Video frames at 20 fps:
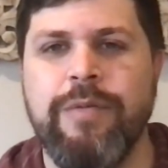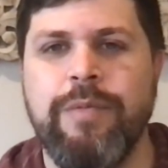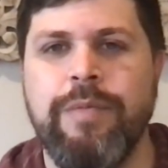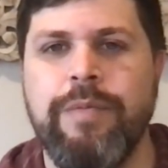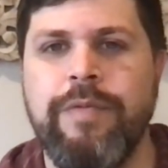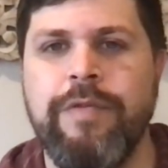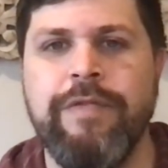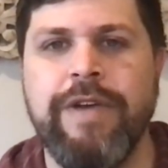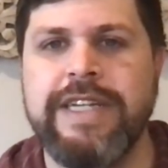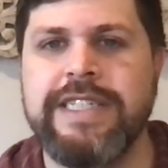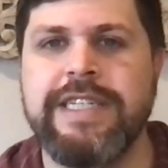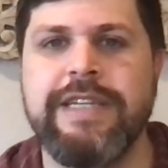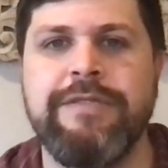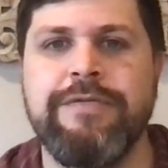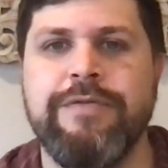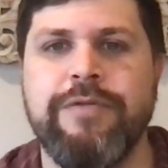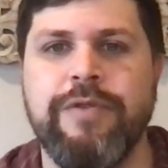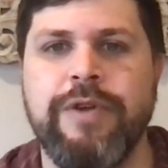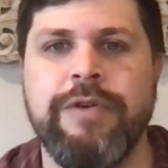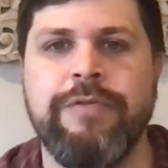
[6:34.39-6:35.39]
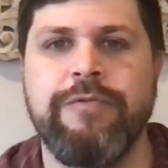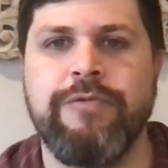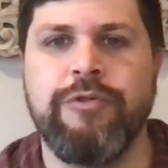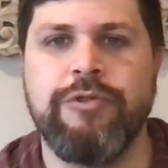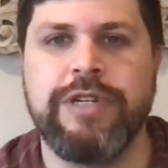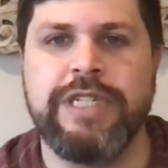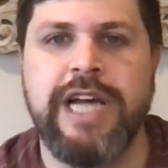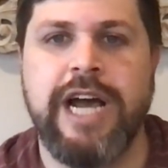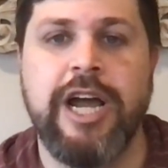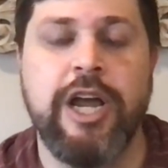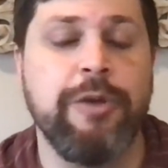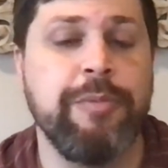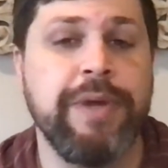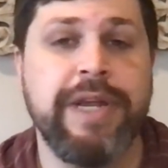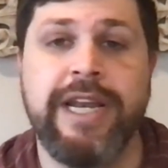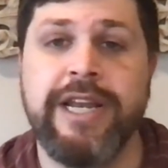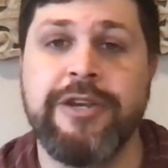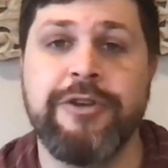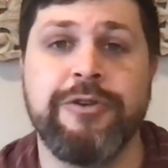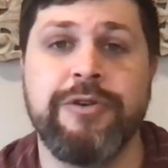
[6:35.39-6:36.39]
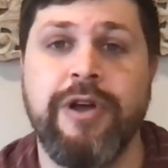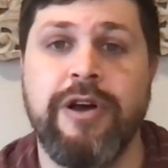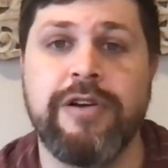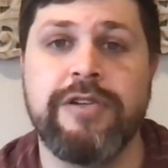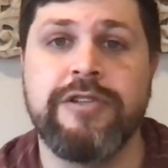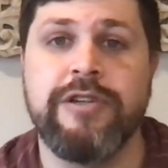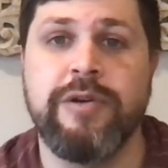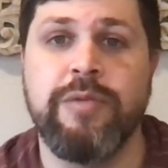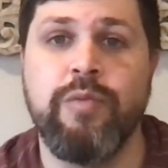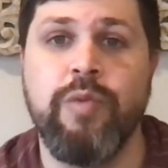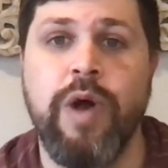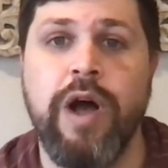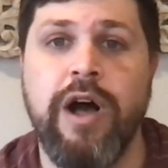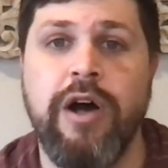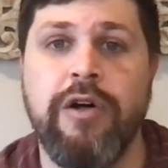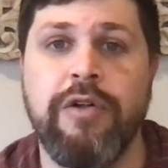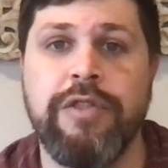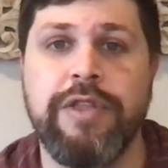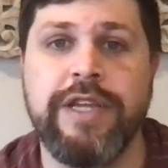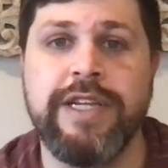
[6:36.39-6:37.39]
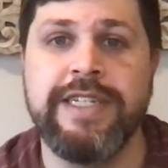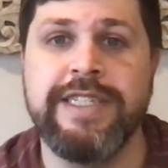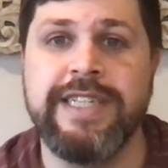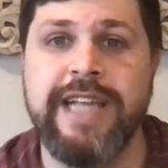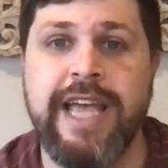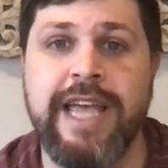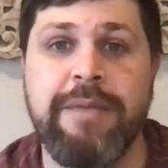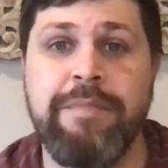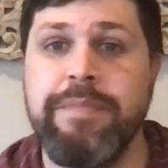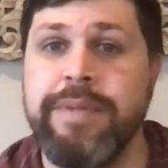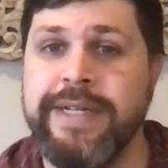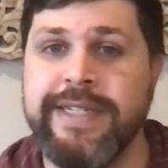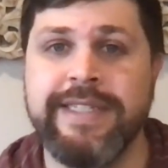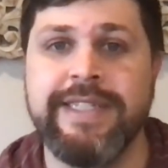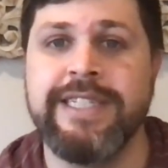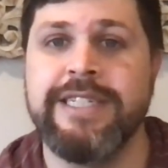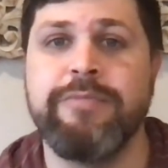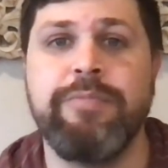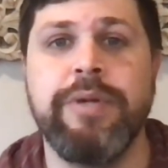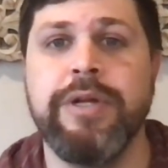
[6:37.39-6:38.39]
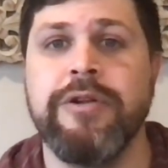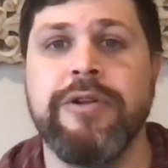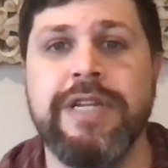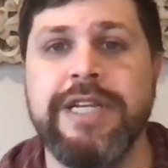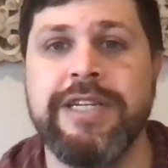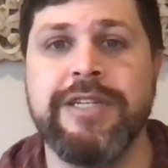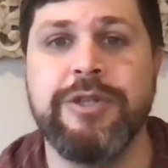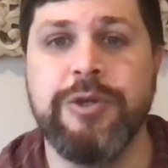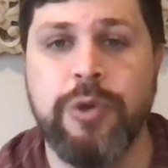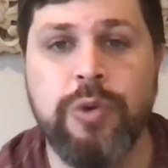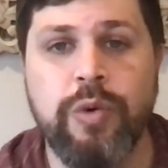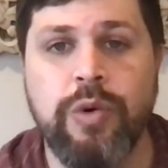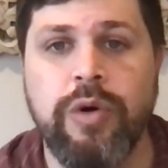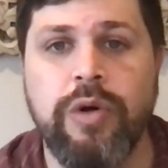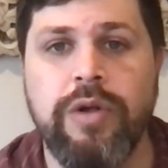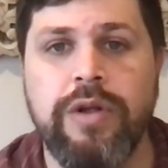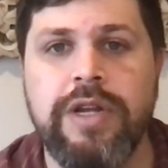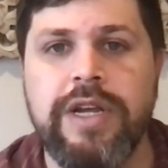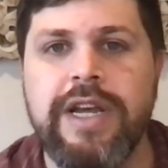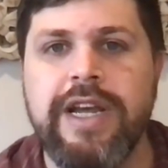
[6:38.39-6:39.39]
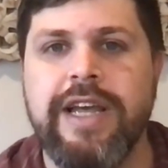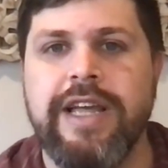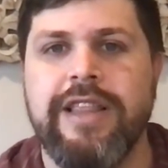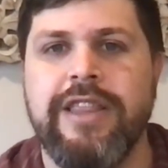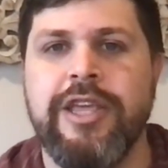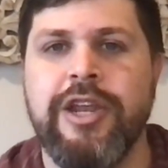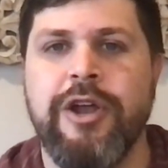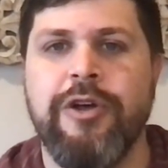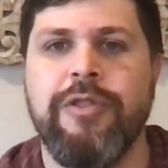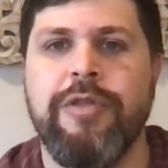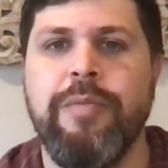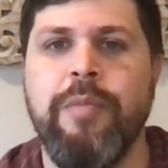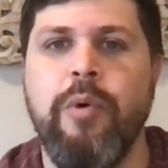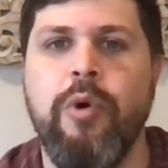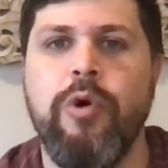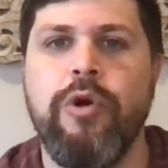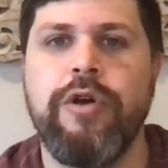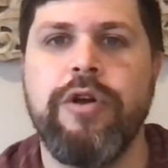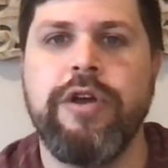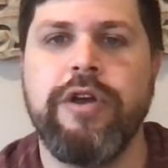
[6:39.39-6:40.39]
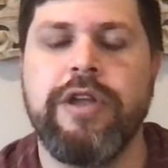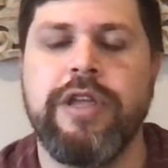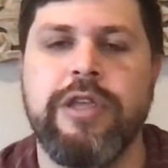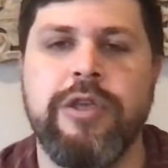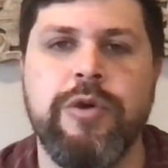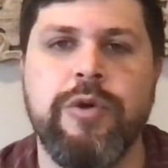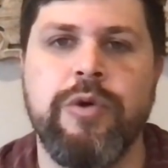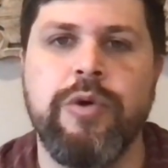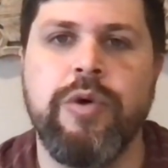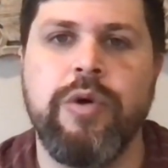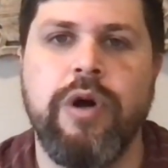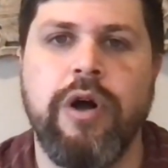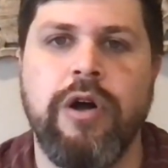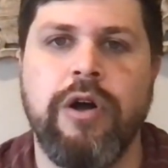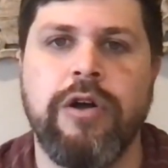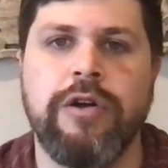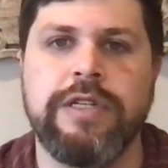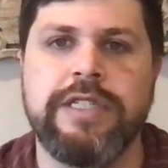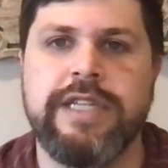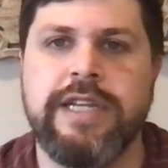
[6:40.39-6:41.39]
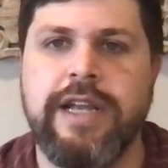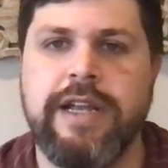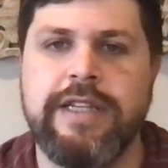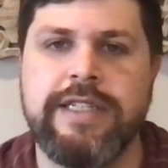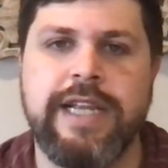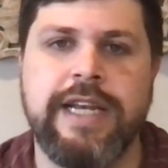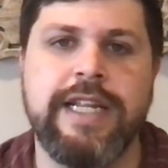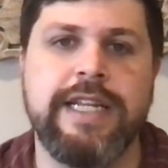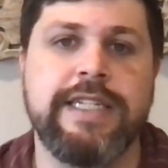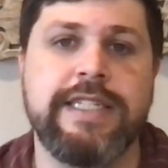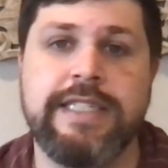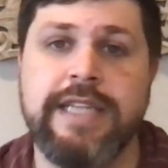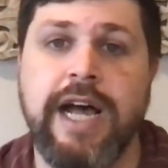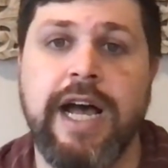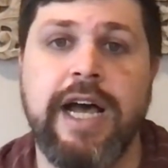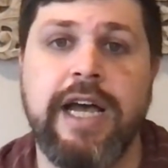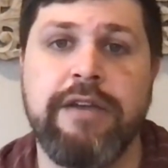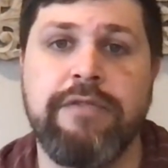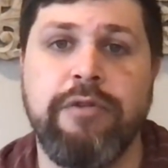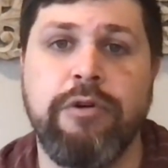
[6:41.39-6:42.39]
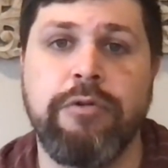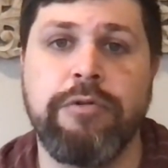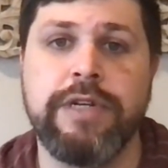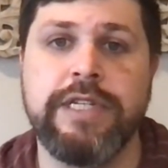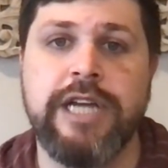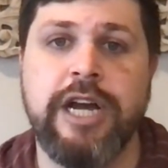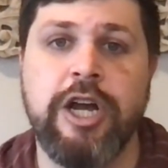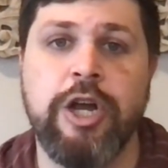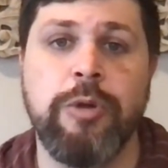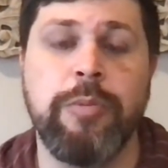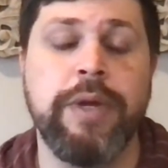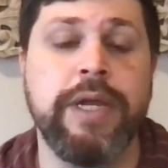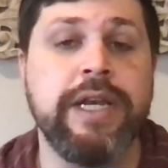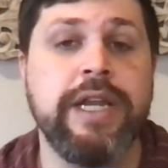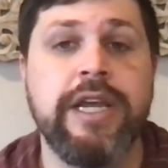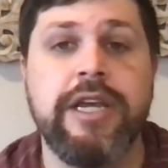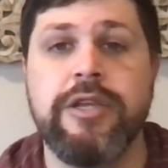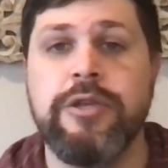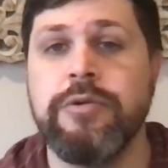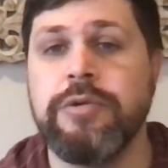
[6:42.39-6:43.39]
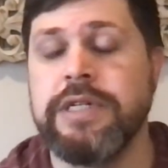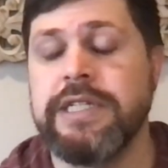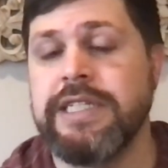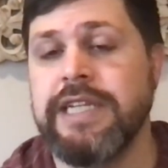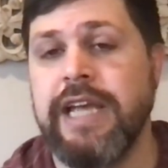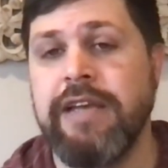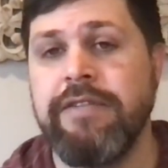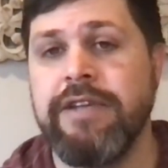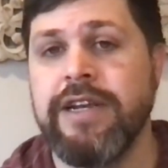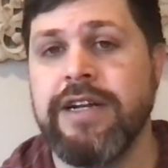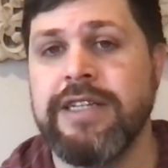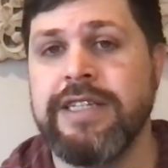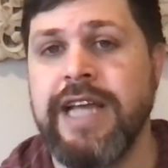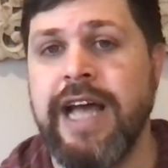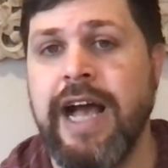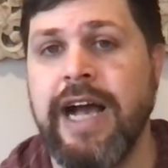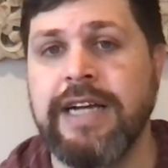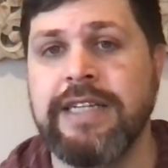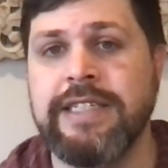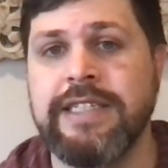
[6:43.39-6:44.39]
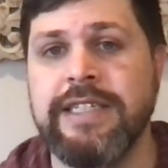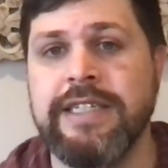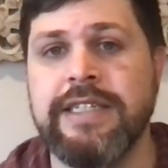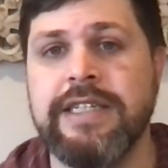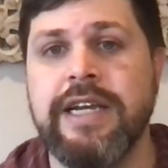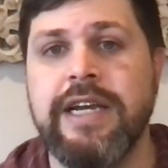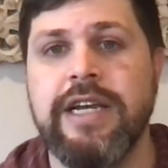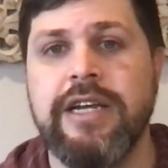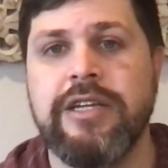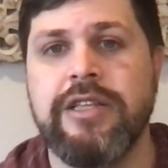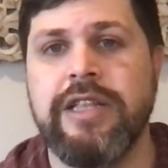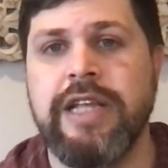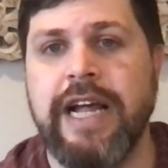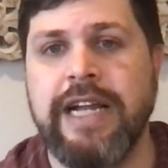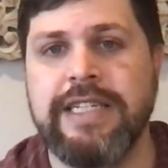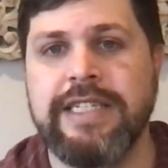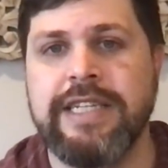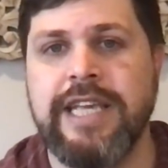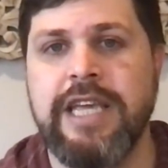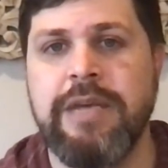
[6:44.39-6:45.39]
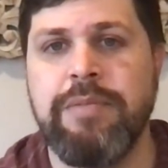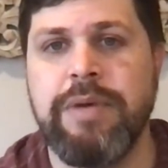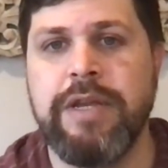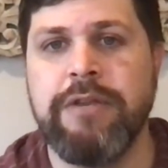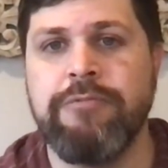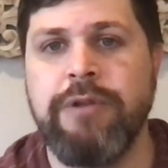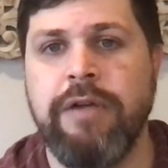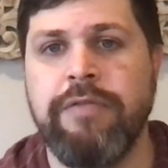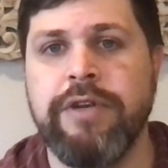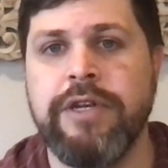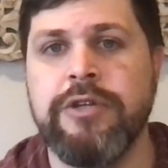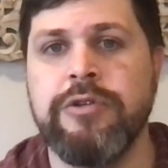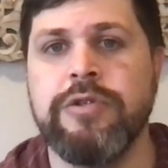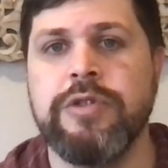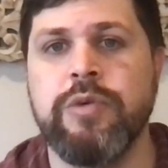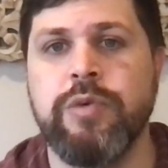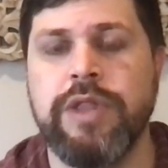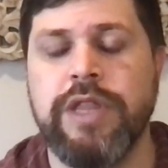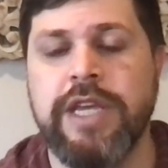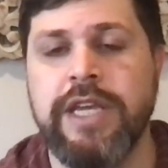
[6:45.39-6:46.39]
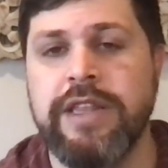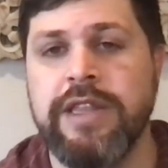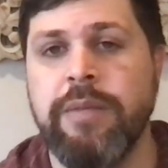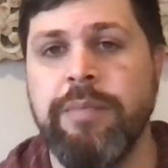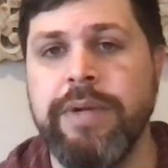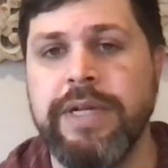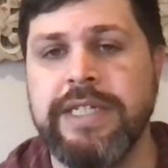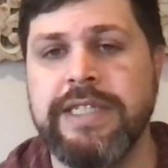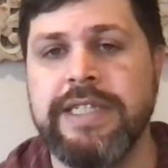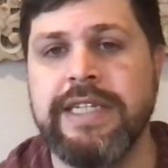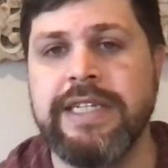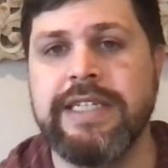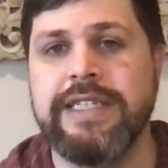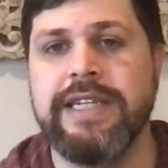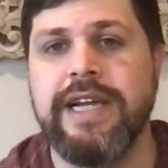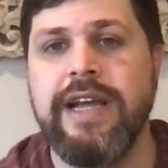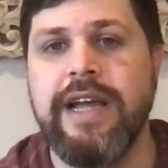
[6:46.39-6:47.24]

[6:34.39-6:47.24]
investing in retirement and your long-term wealth is a business building tool. The more you are setting aside for retirement, you are saving on taxes. That's keeping revenues within the business.